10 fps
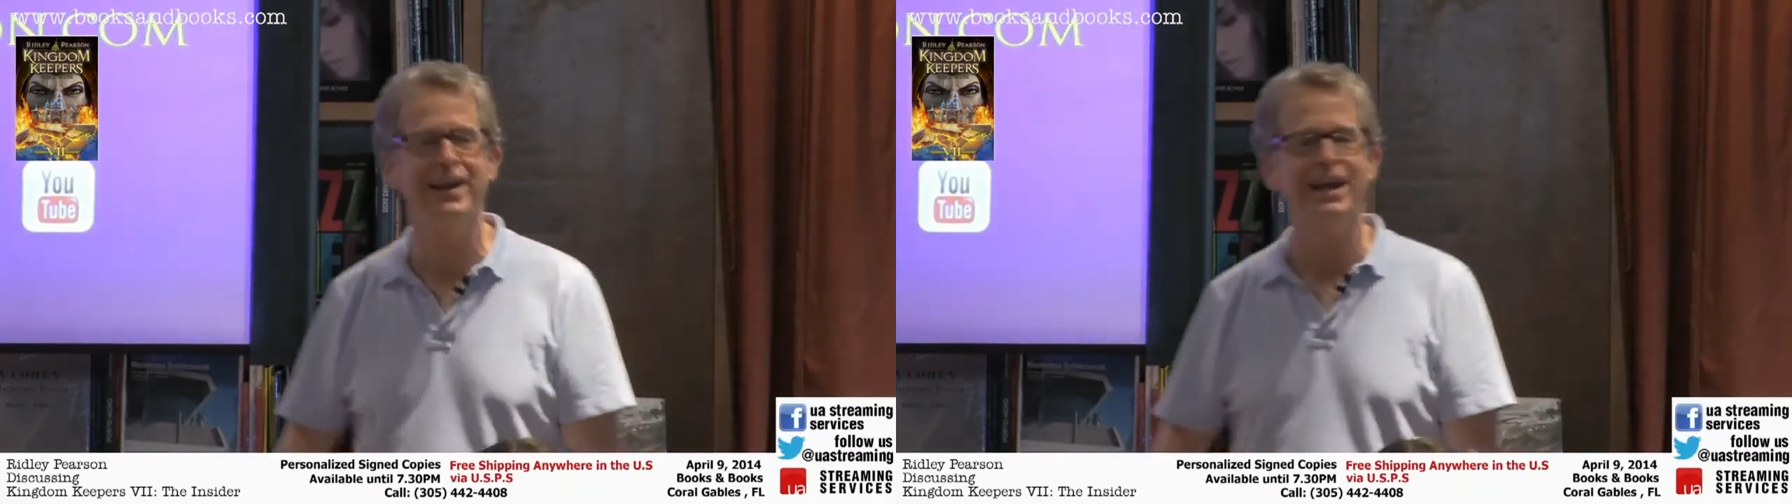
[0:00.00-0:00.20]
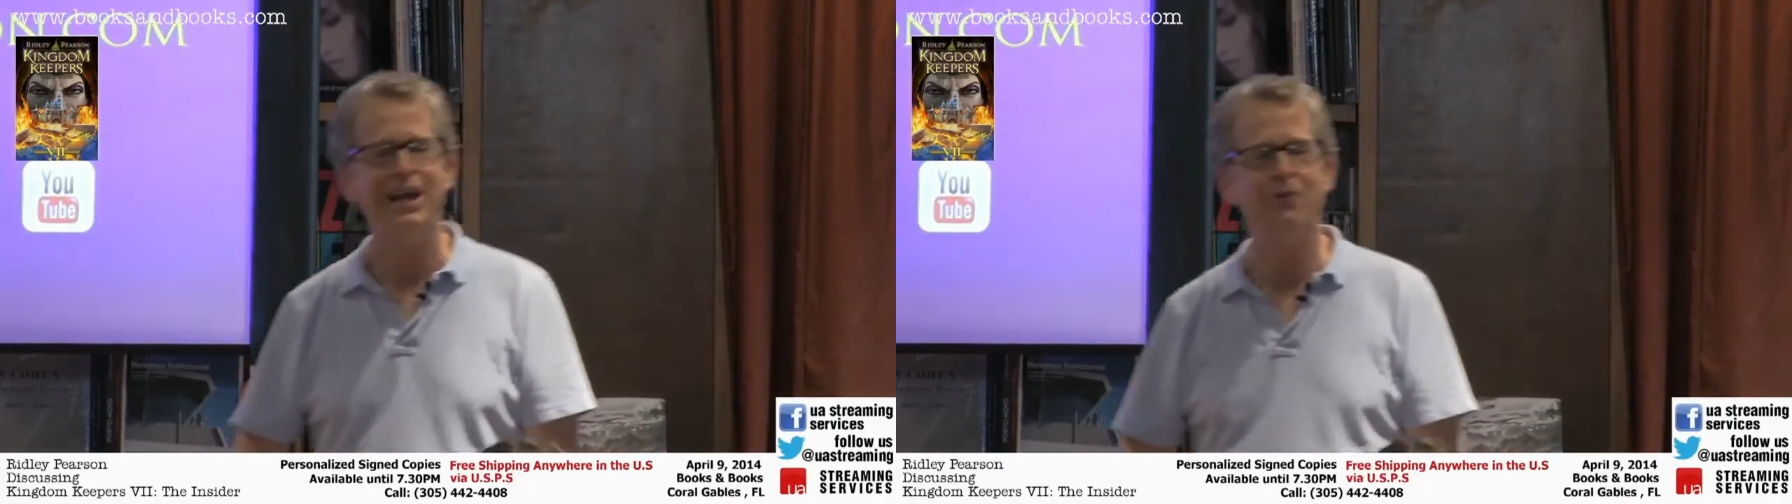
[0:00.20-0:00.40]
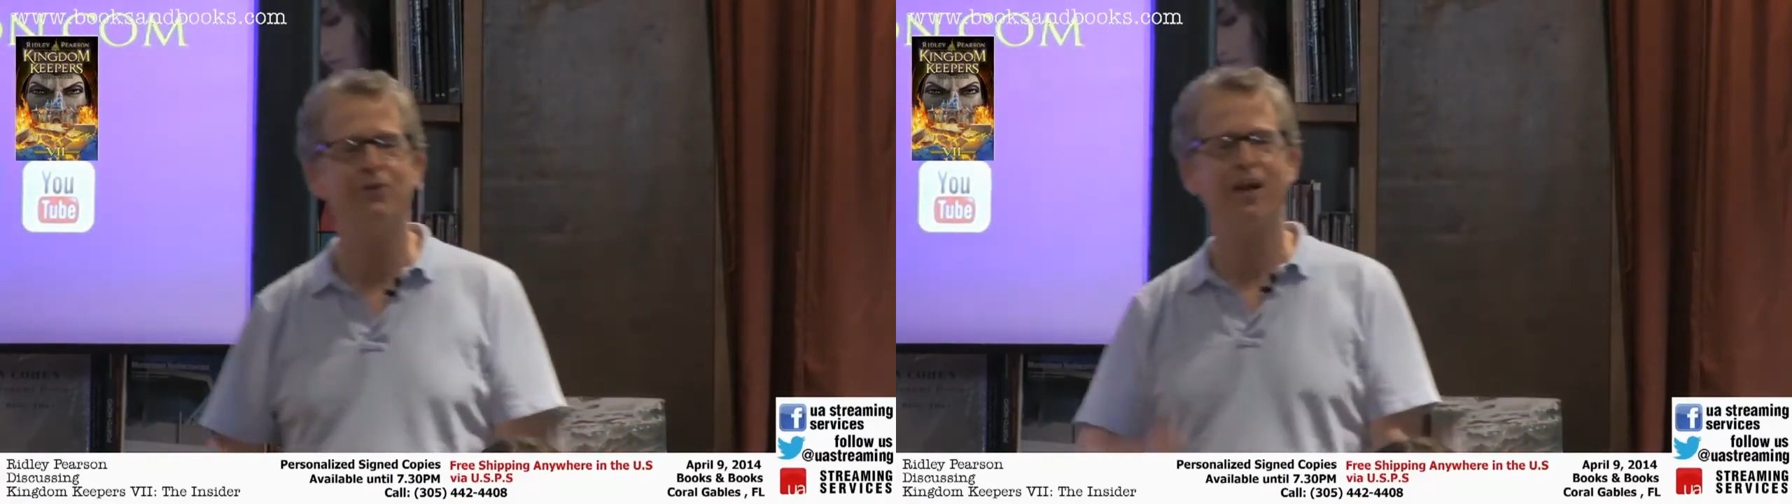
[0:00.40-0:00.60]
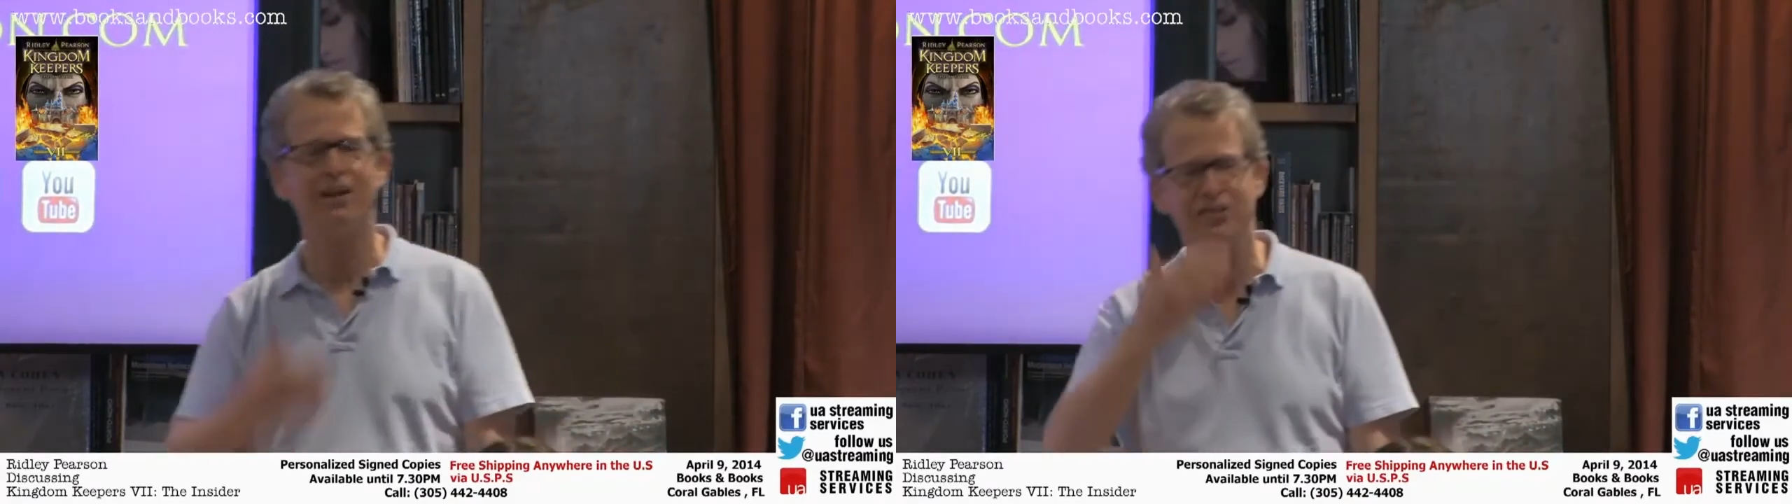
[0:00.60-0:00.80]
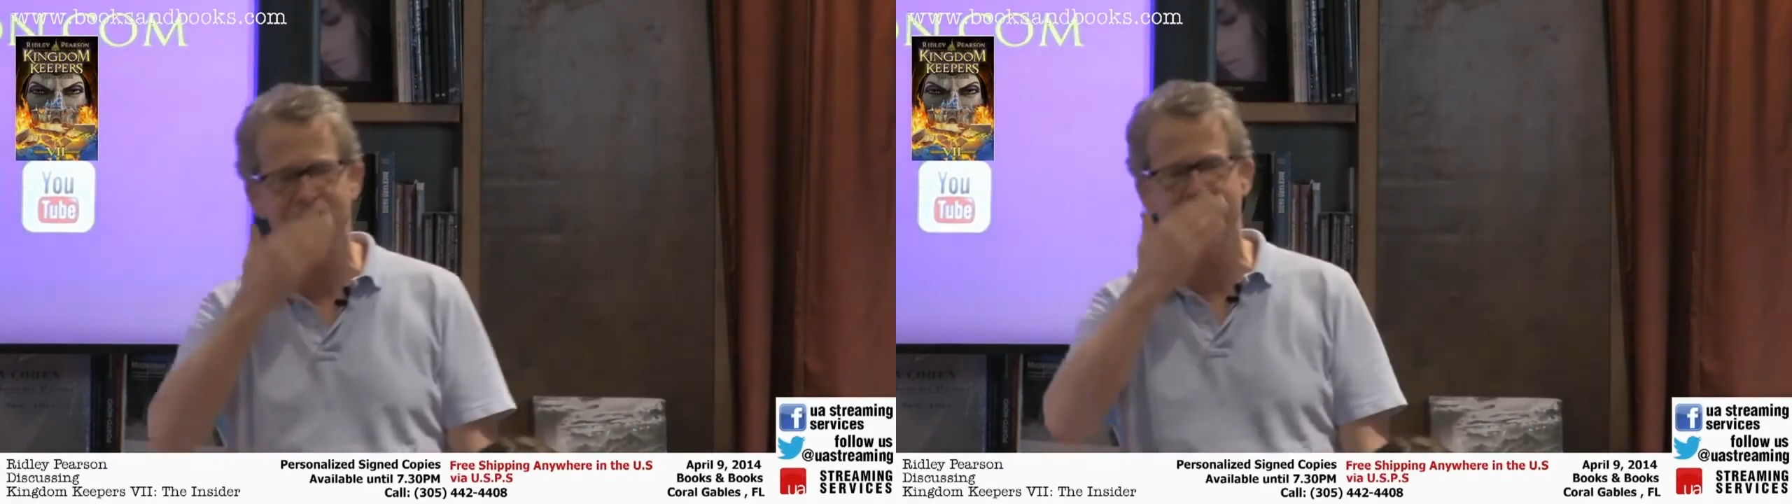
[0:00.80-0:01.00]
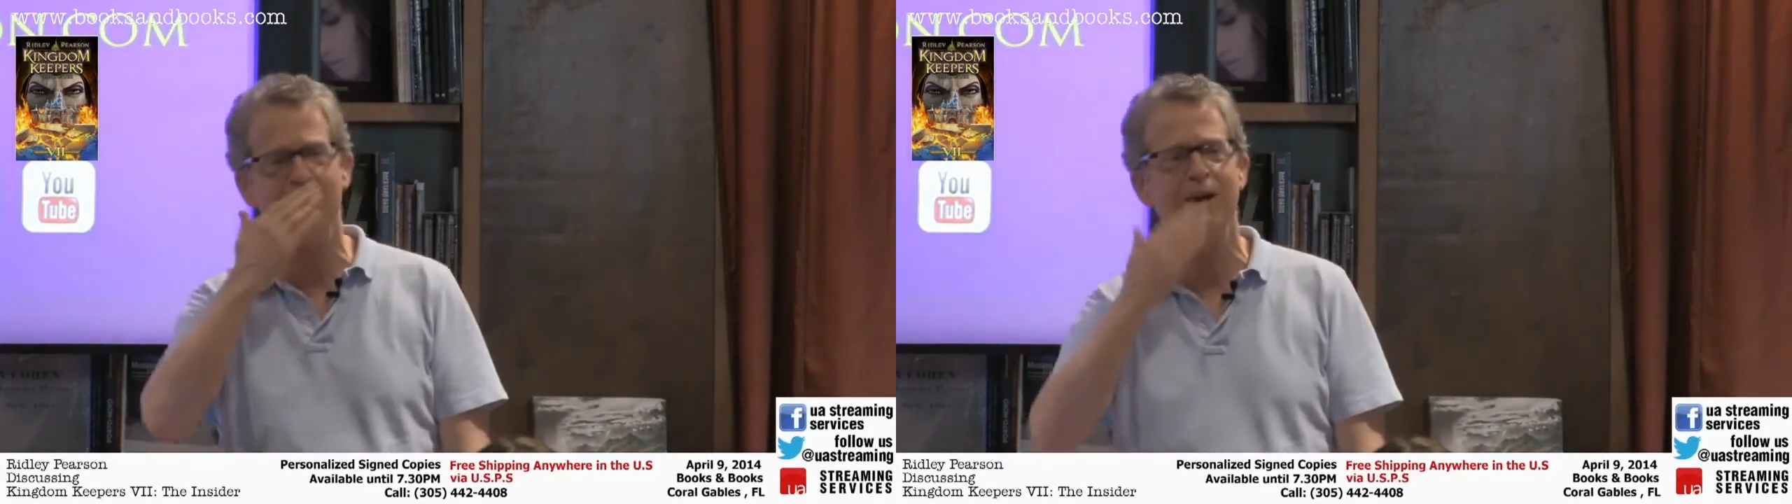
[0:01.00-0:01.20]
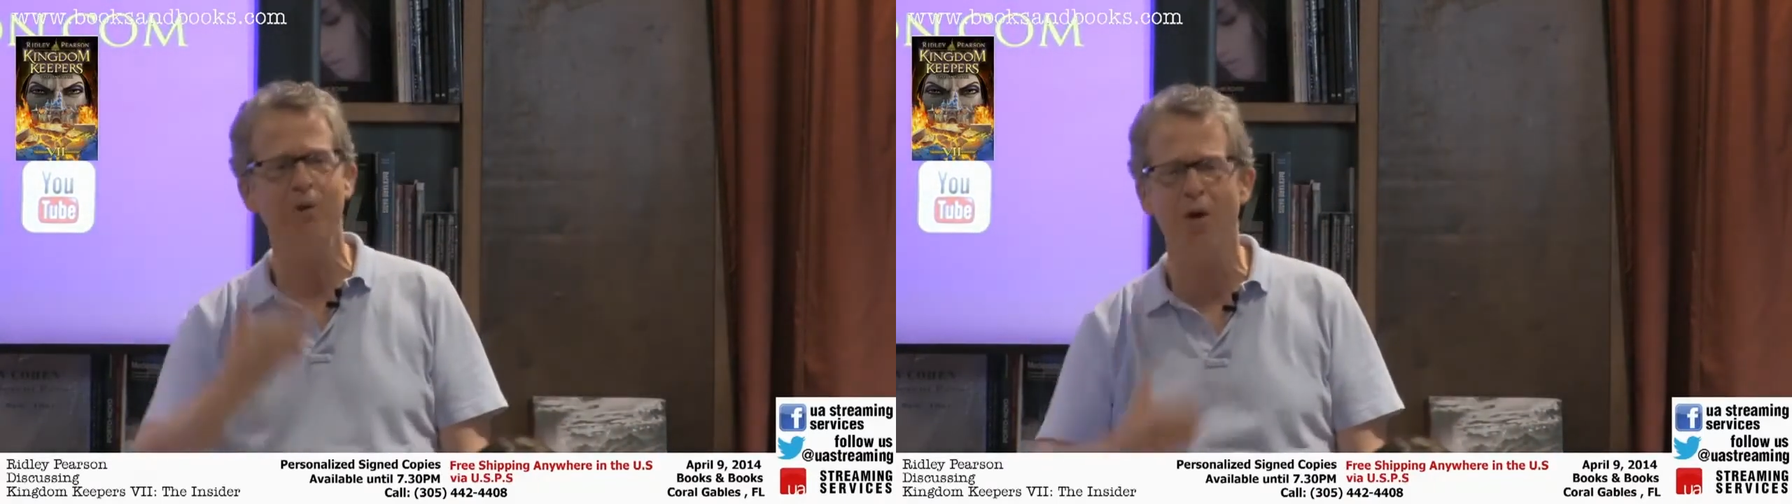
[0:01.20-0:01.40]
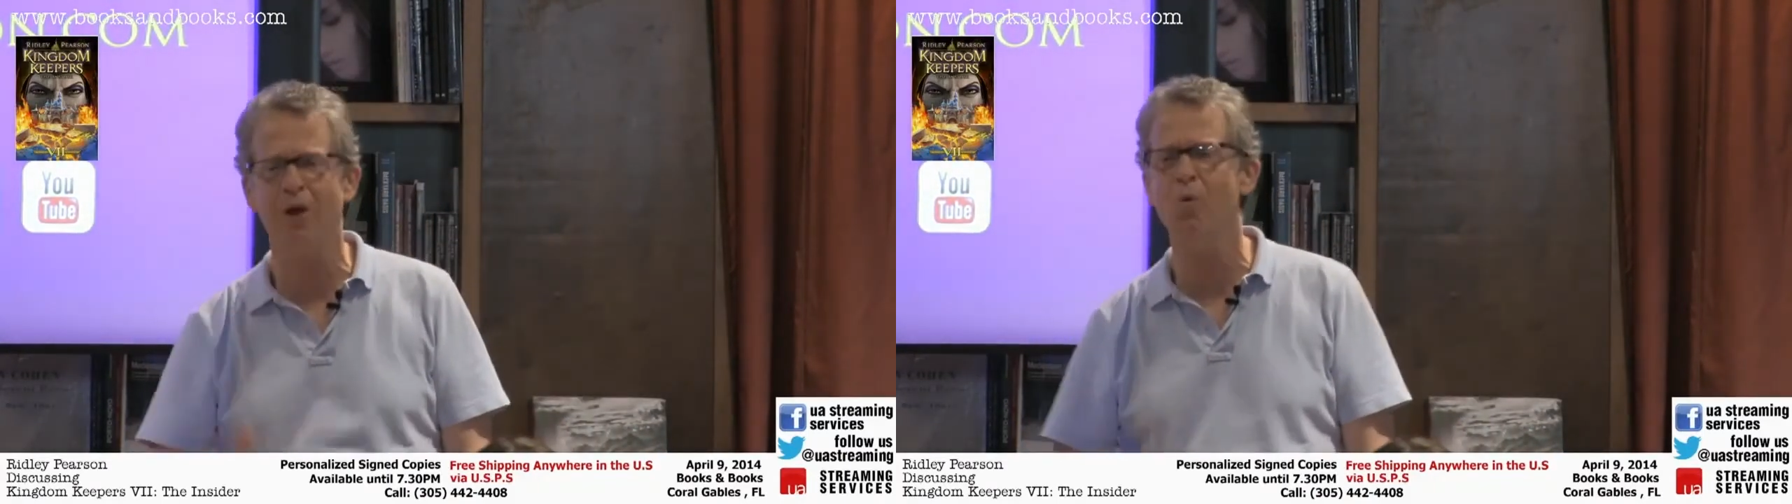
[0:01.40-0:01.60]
he was like snickering, going,